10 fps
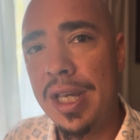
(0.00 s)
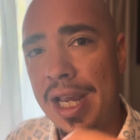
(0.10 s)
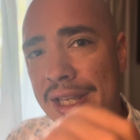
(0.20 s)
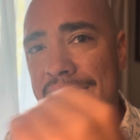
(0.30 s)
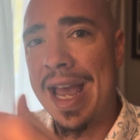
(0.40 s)

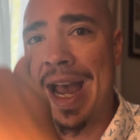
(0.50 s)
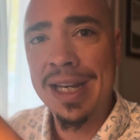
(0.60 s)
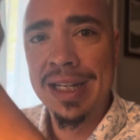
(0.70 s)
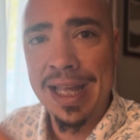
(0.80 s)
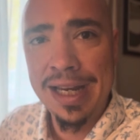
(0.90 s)
and these
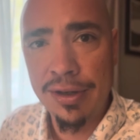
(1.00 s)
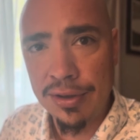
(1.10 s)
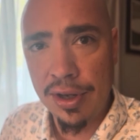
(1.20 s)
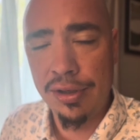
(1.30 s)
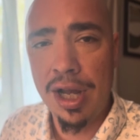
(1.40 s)
added layers
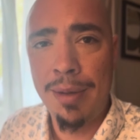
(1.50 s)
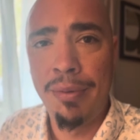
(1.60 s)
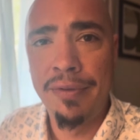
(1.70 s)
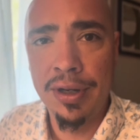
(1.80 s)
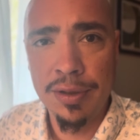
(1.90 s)
on top
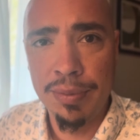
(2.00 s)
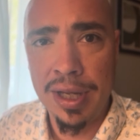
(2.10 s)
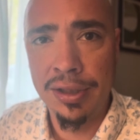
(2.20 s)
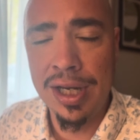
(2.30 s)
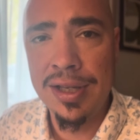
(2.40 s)
of various
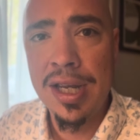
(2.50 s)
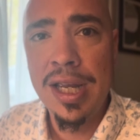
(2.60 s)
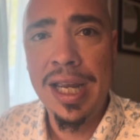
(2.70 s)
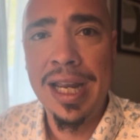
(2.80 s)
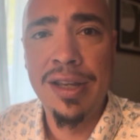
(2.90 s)
blockchains,
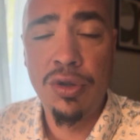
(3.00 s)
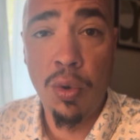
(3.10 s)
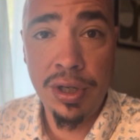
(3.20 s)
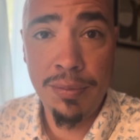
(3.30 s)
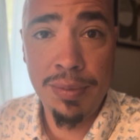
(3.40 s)
it is
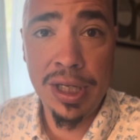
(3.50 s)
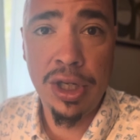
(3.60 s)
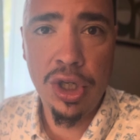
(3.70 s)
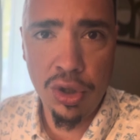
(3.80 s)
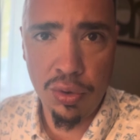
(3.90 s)
going to be
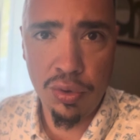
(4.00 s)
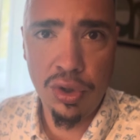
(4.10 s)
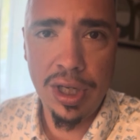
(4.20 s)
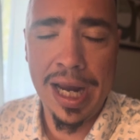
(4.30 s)
huge.